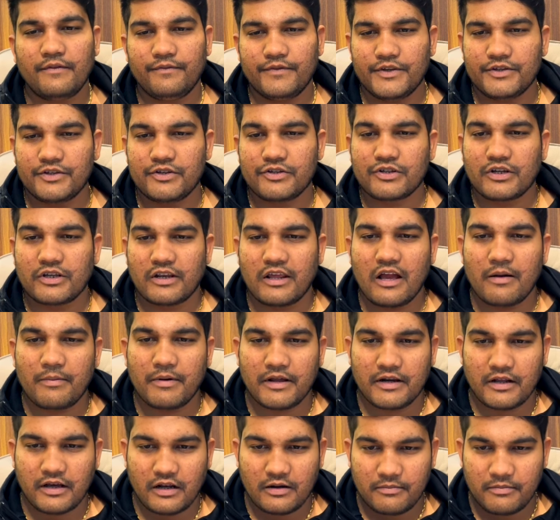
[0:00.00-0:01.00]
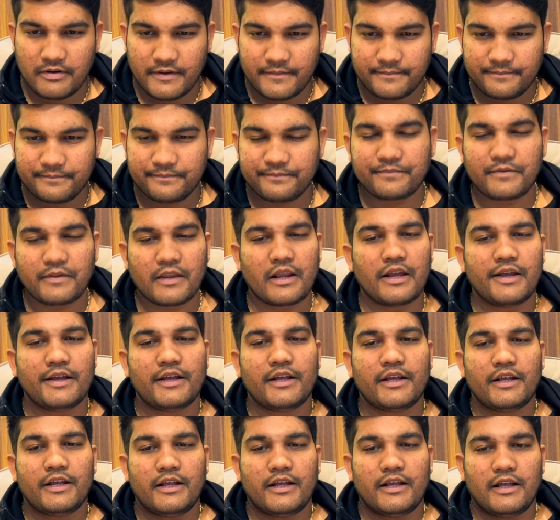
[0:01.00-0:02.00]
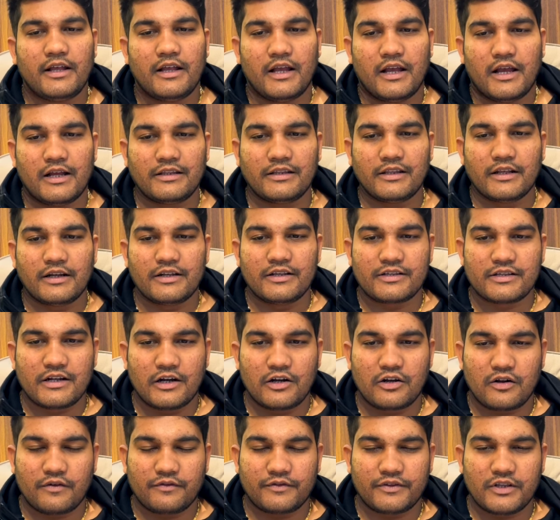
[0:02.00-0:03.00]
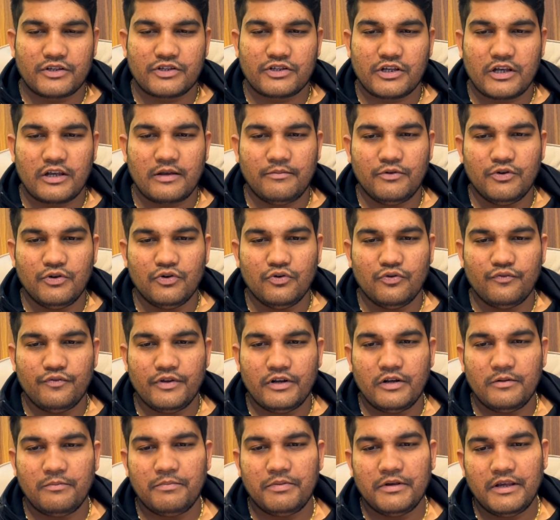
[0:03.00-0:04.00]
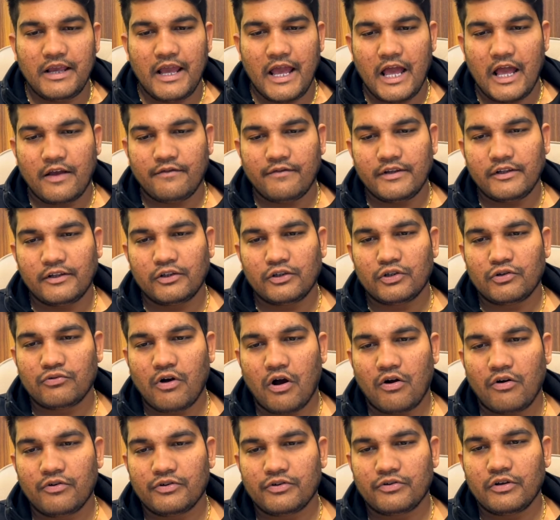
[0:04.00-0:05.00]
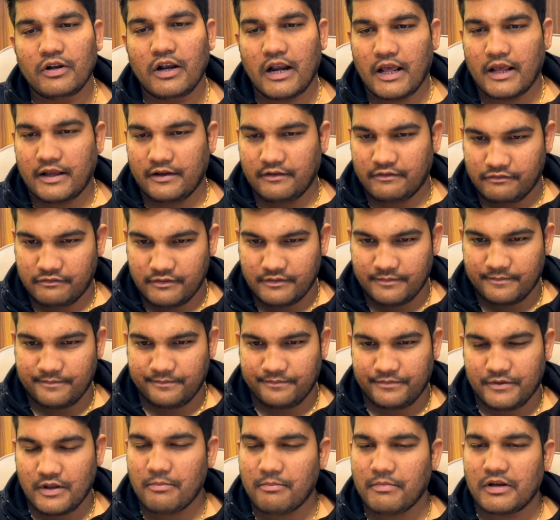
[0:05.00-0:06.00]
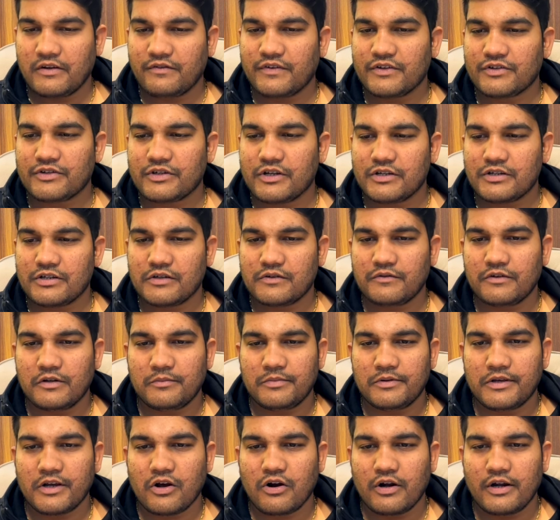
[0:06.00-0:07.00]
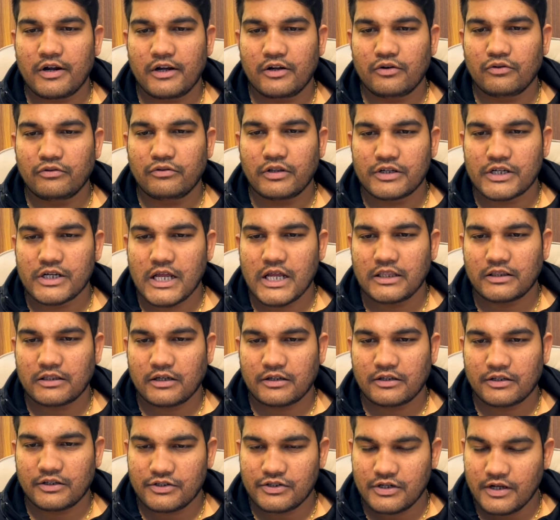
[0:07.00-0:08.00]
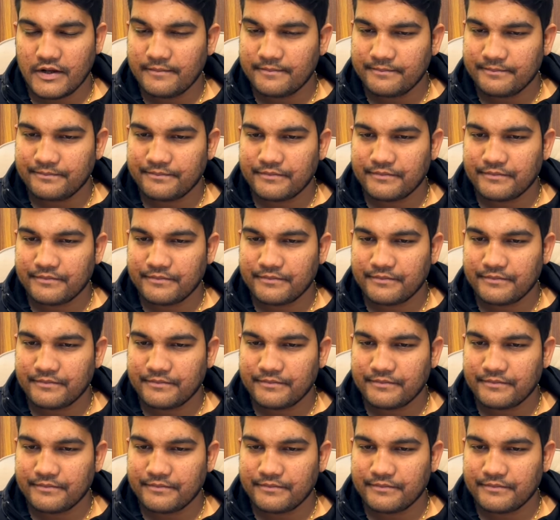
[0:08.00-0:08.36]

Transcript: This is Kriyaman karma. And the result of the same you will be having throughout your life. The manifestation will be according to Dasha Antardasha.